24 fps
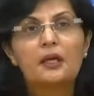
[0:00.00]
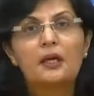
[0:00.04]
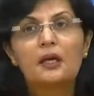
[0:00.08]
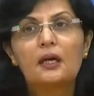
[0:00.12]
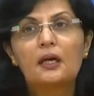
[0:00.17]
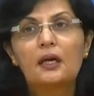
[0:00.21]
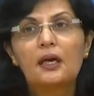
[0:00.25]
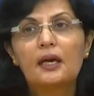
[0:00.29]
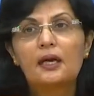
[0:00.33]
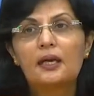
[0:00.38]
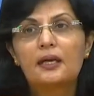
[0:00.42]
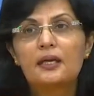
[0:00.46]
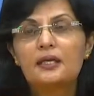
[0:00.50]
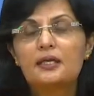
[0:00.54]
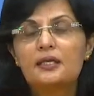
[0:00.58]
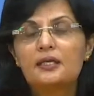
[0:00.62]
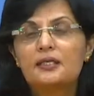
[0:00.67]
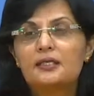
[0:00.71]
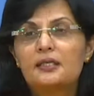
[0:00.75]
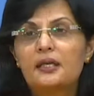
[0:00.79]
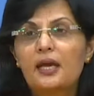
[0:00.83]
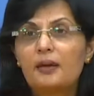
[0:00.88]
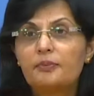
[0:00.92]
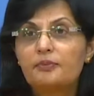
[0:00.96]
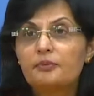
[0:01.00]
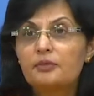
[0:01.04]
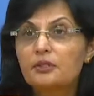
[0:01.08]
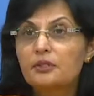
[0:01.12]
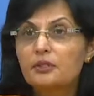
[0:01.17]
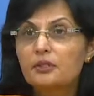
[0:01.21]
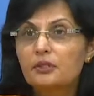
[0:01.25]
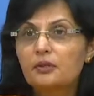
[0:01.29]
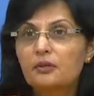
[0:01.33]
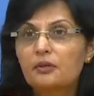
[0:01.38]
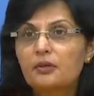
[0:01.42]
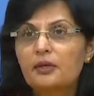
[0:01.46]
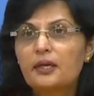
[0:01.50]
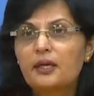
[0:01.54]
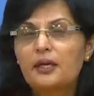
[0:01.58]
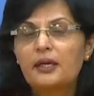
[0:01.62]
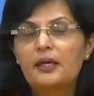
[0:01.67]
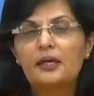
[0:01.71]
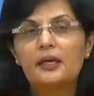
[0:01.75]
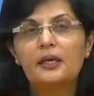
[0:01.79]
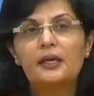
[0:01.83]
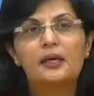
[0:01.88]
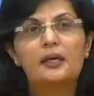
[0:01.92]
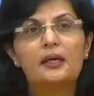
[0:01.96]
Uh, and it is
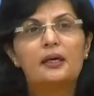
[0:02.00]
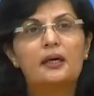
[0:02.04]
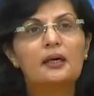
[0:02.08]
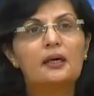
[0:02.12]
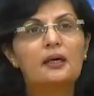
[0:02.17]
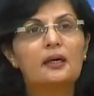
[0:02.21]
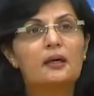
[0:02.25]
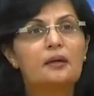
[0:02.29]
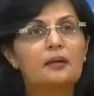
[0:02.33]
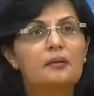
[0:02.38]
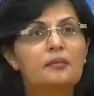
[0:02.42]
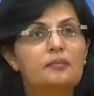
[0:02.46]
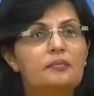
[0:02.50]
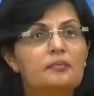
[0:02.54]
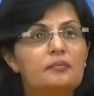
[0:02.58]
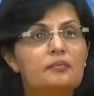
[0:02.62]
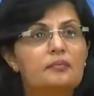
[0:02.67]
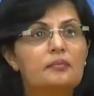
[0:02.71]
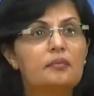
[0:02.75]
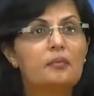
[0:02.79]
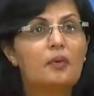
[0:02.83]
absolutely um,